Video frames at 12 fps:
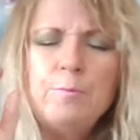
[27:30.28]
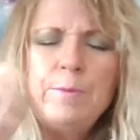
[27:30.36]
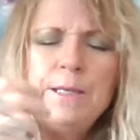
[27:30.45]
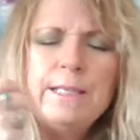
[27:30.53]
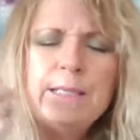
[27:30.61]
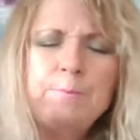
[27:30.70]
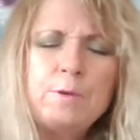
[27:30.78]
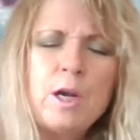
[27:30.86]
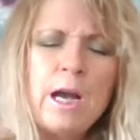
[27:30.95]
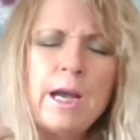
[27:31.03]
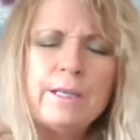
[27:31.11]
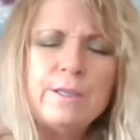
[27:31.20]
You'll be
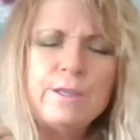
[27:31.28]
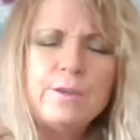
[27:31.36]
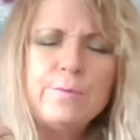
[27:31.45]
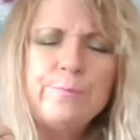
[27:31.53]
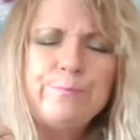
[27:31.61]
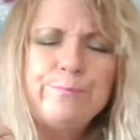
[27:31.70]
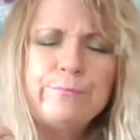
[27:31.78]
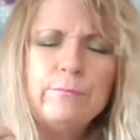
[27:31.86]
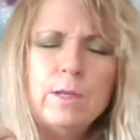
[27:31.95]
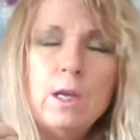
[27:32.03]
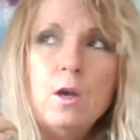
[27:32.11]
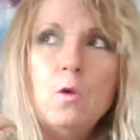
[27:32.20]
surprised.
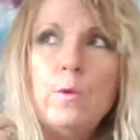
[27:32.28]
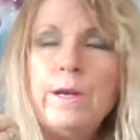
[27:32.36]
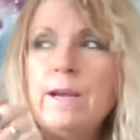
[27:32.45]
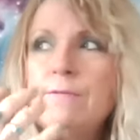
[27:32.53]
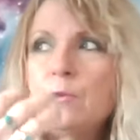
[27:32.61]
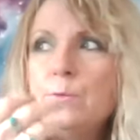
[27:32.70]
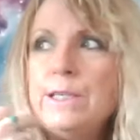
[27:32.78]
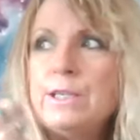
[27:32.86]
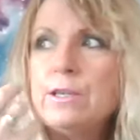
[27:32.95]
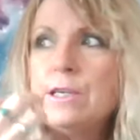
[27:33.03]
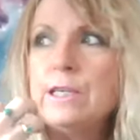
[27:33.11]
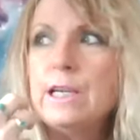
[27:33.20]
Whenever we
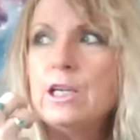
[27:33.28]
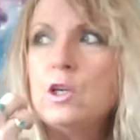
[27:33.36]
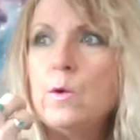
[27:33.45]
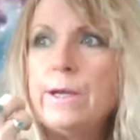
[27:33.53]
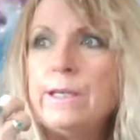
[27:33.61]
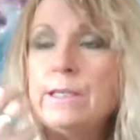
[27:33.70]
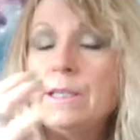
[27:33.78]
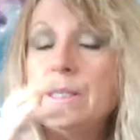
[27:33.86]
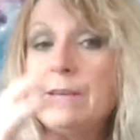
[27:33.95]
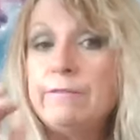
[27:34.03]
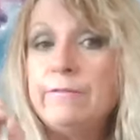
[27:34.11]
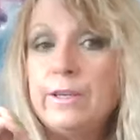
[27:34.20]
start going into
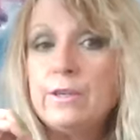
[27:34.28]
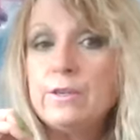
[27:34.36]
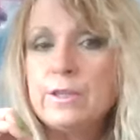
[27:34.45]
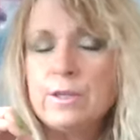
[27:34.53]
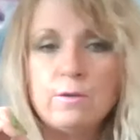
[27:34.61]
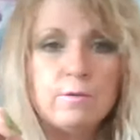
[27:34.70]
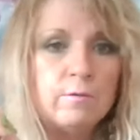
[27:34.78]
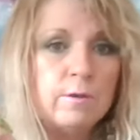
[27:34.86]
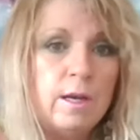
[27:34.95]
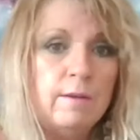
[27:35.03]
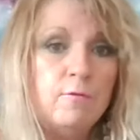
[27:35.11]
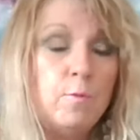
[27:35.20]
that fear zone
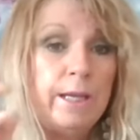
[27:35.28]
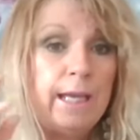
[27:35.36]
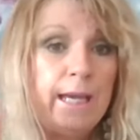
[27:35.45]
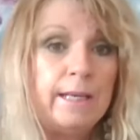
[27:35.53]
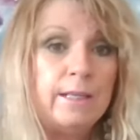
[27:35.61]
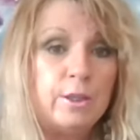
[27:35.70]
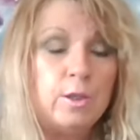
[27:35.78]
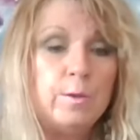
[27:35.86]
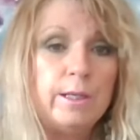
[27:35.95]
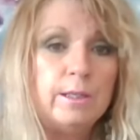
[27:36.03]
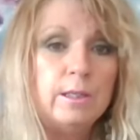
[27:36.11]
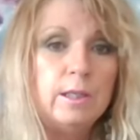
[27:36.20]
of we can't do
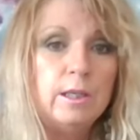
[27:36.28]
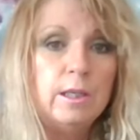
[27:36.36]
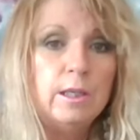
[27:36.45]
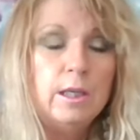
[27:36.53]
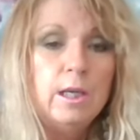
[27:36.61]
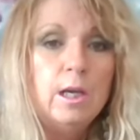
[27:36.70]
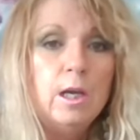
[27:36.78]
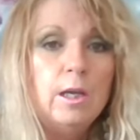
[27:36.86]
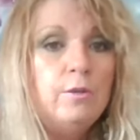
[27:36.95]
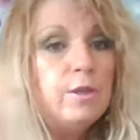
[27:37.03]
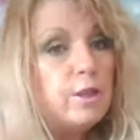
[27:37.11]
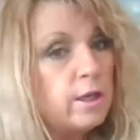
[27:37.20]
it,
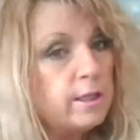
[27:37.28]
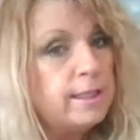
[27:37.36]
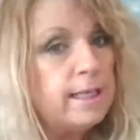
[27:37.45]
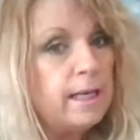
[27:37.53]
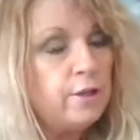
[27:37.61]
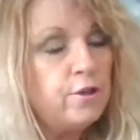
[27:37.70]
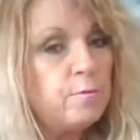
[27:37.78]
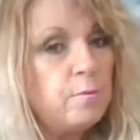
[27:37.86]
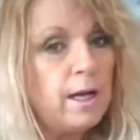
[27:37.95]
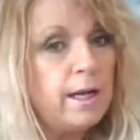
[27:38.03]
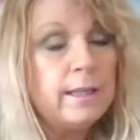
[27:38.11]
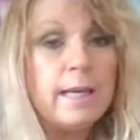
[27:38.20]
you start setting your
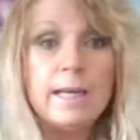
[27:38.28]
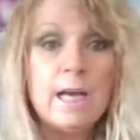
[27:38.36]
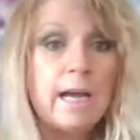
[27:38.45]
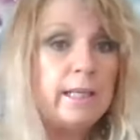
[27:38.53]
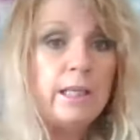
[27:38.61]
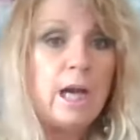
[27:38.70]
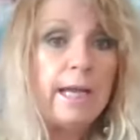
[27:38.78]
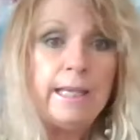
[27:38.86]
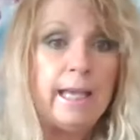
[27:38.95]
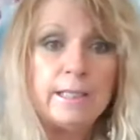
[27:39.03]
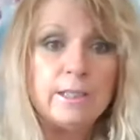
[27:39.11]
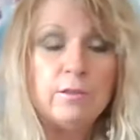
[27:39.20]
mind that I, I
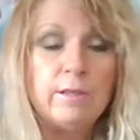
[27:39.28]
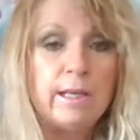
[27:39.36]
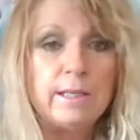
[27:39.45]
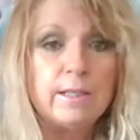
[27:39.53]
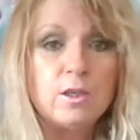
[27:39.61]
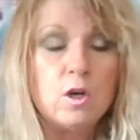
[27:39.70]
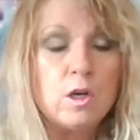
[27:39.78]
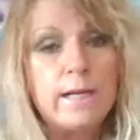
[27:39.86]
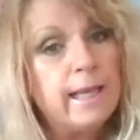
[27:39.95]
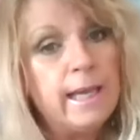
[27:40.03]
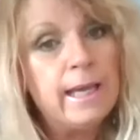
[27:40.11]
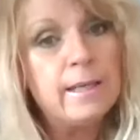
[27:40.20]
can't do this, or I
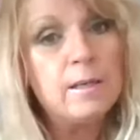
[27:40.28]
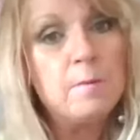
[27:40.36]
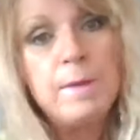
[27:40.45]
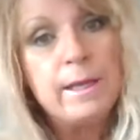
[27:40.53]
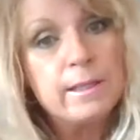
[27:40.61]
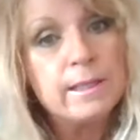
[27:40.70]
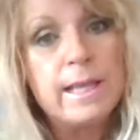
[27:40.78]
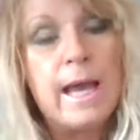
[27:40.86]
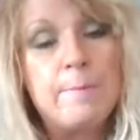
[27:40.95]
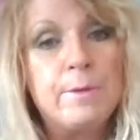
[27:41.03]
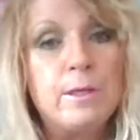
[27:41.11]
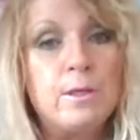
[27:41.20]
can't make this
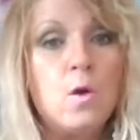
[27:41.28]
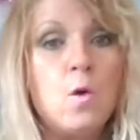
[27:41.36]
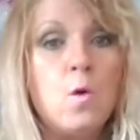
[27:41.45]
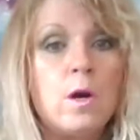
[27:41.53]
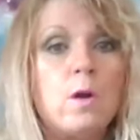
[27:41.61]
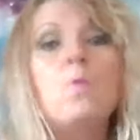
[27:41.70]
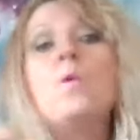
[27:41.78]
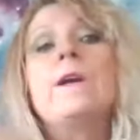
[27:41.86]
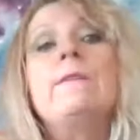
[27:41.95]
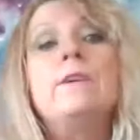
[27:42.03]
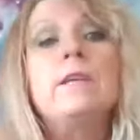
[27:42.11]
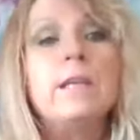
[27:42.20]
happen, or
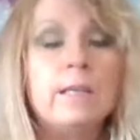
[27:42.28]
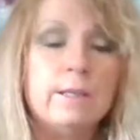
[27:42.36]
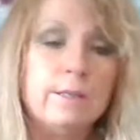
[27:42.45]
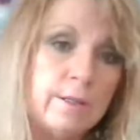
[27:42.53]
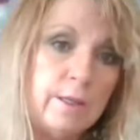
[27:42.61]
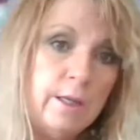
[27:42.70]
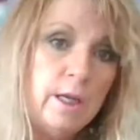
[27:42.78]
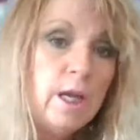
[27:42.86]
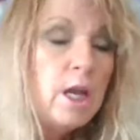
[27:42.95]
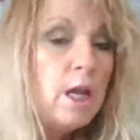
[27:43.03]
whatever it is.